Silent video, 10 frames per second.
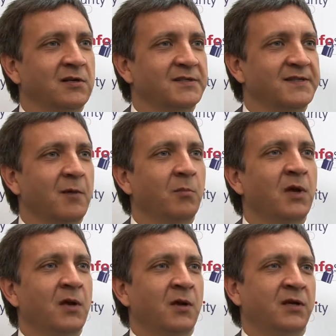some
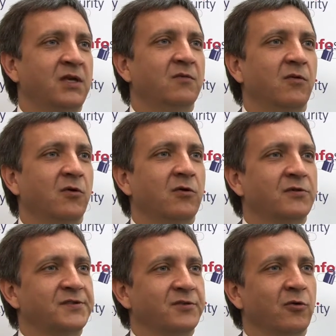
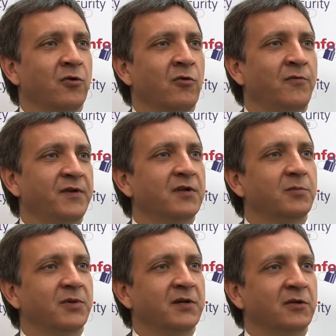keywords or
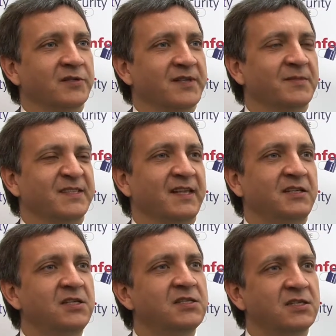fingerprint or some
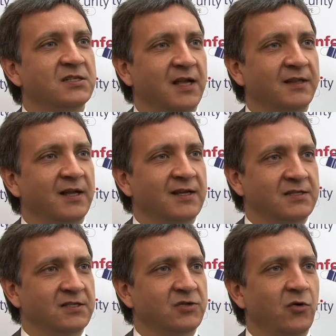statistics
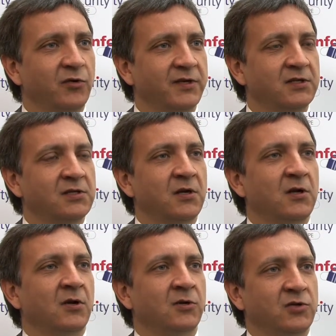analysis on it
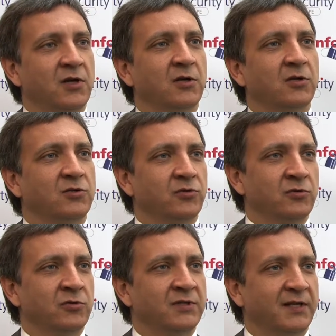
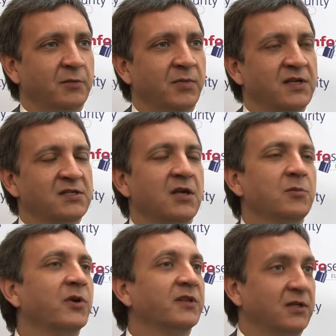to a database
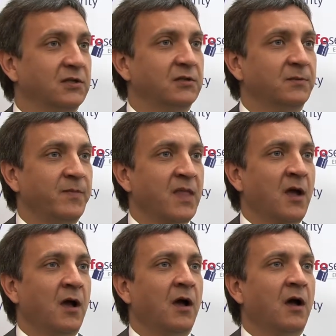and protect it.
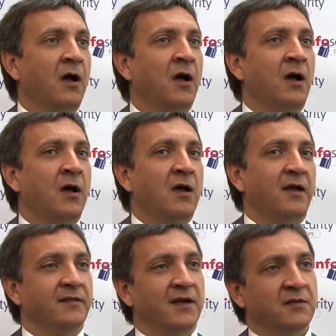
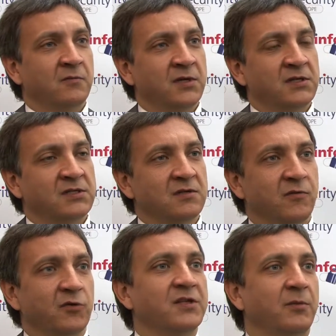In other ways,
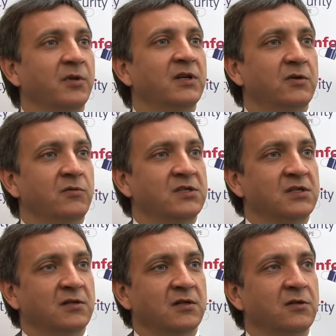for example,
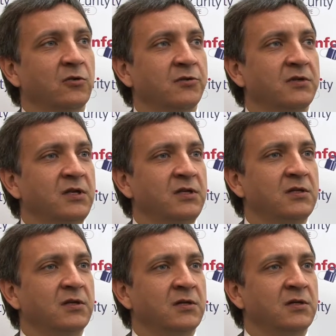linguistic, they don't need